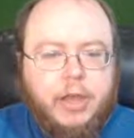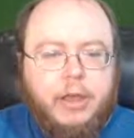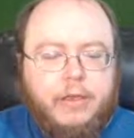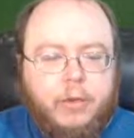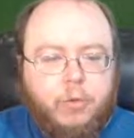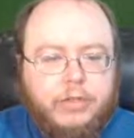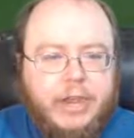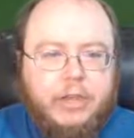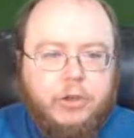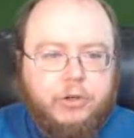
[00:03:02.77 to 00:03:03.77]
that will
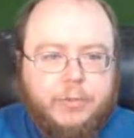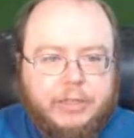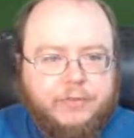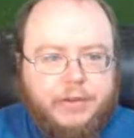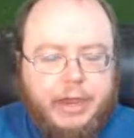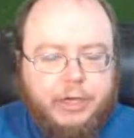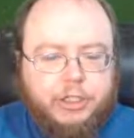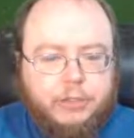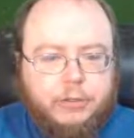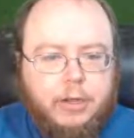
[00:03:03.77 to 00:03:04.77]
take your
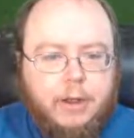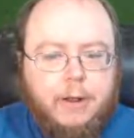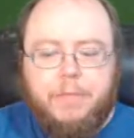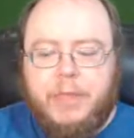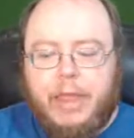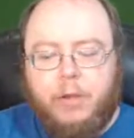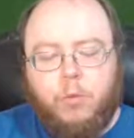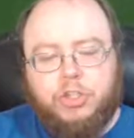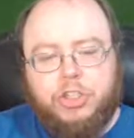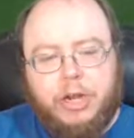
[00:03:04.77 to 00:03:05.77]
specification and it
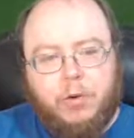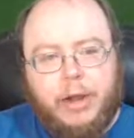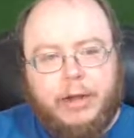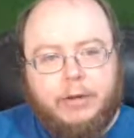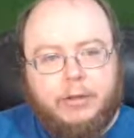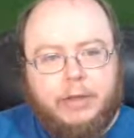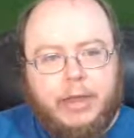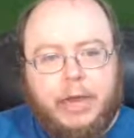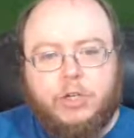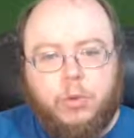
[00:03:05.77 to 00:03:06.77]
will generate
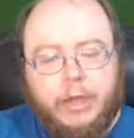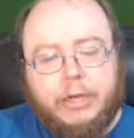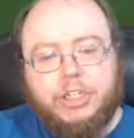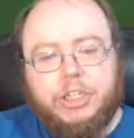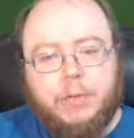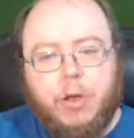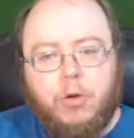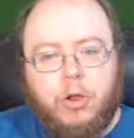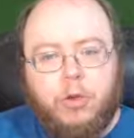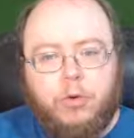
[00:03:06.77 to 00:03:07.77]
actual HTML
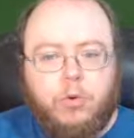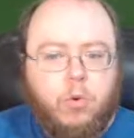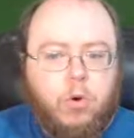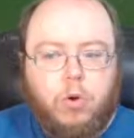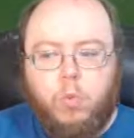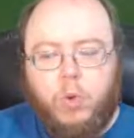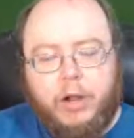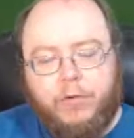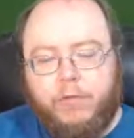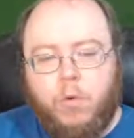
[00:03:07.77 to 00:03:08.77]
code or
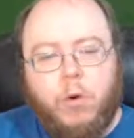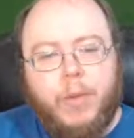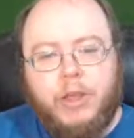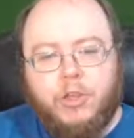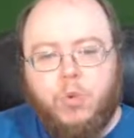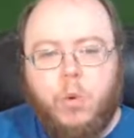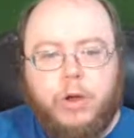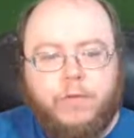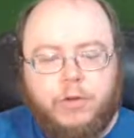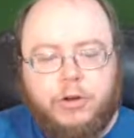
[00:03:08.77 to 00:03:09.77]
whatever format you
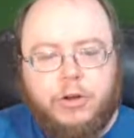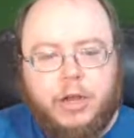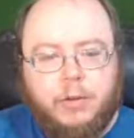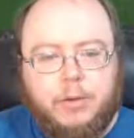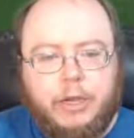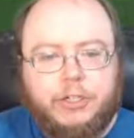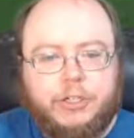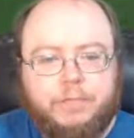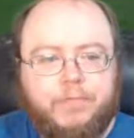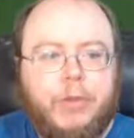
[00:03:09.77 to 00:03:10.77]
want for your
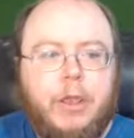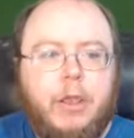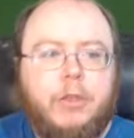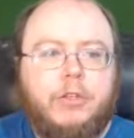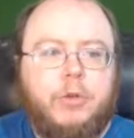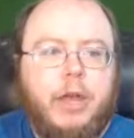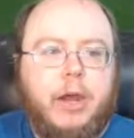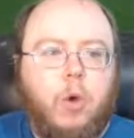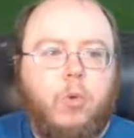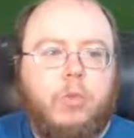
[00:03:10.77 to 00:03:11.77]
documentation. So
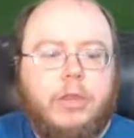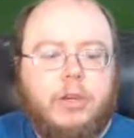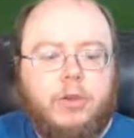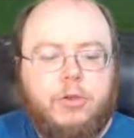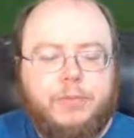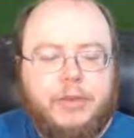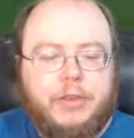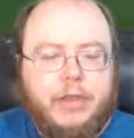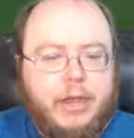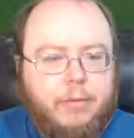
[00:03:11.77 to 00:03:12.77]
not only do you spend
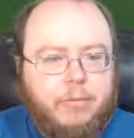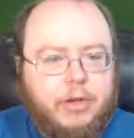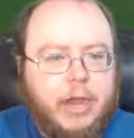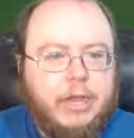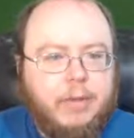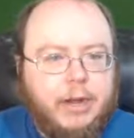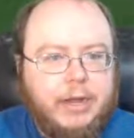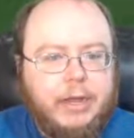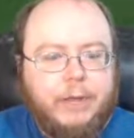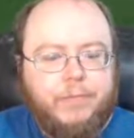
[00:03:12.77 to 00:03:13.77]
the time
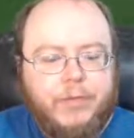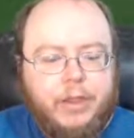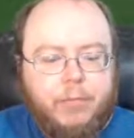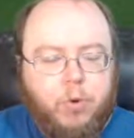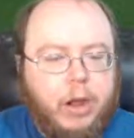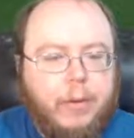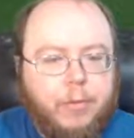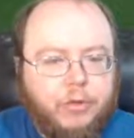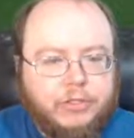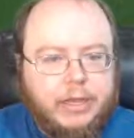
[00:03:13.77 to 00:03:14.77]
documenting it in a
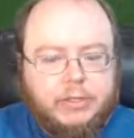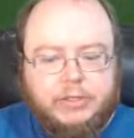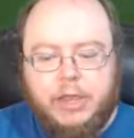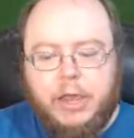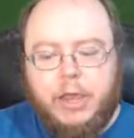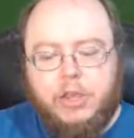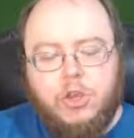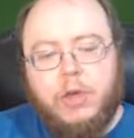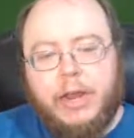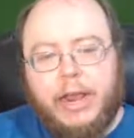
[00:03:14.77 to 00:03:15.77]
programmable sense,
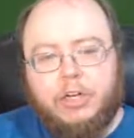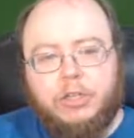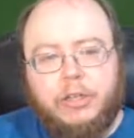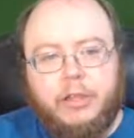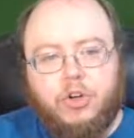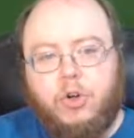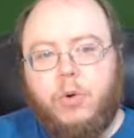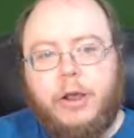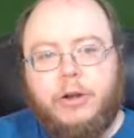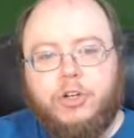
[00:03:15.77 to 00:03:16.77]
you can actually then turn
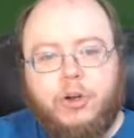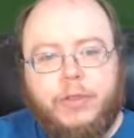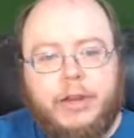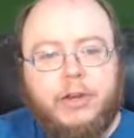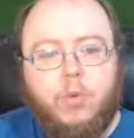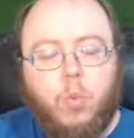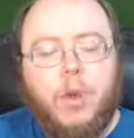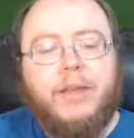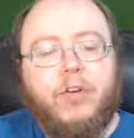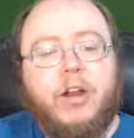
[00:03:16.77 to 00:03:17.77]
around and turn that into
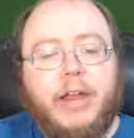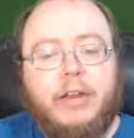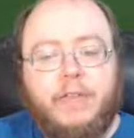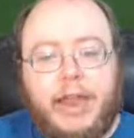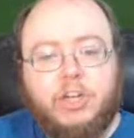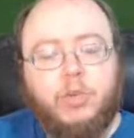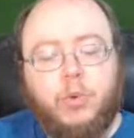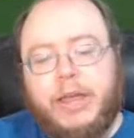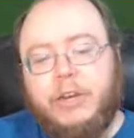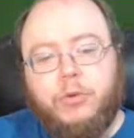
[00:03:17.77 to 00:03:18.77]
whatever kind of
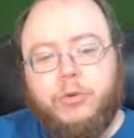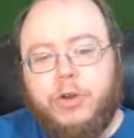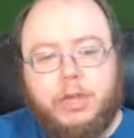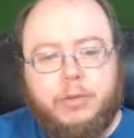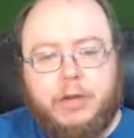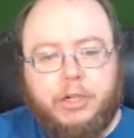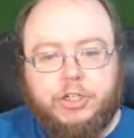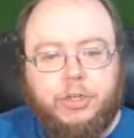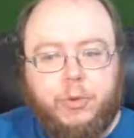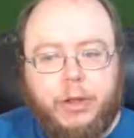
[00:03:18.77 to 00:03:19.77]
actual end user
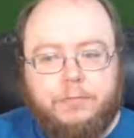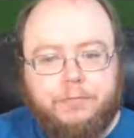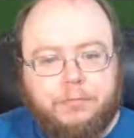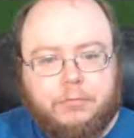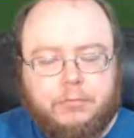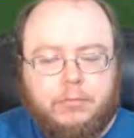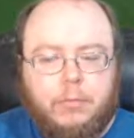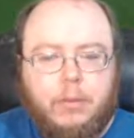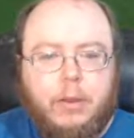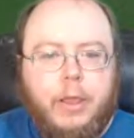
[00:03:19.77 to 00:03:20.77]
documentation you want.
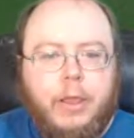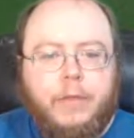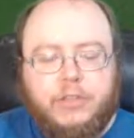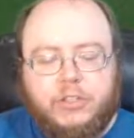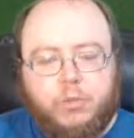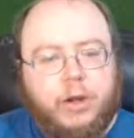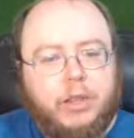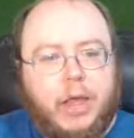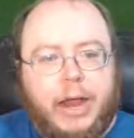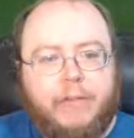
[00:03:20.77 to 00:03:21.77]
This is what a
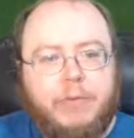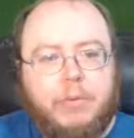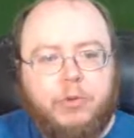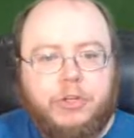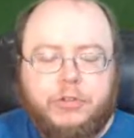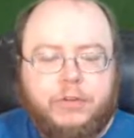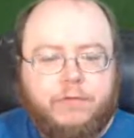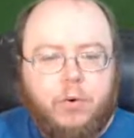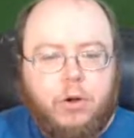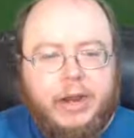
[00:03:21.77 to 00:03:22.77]
lot of people use it
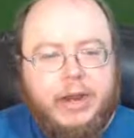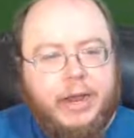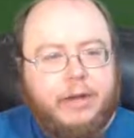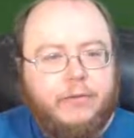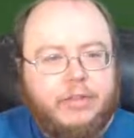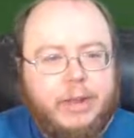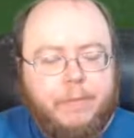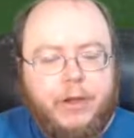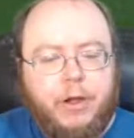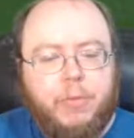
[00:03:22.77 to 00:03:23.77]
for and kind of
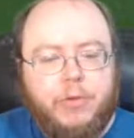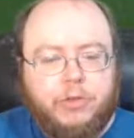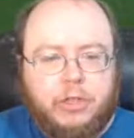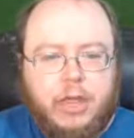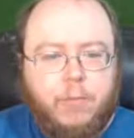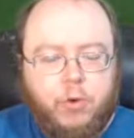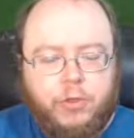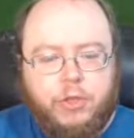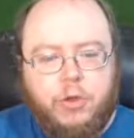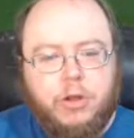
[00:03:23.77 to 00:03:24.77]
stop there, but there's a lot more
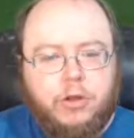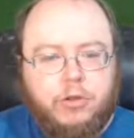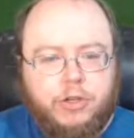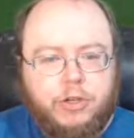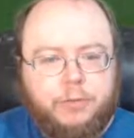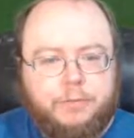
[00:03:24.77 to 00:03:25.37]
that you can do too.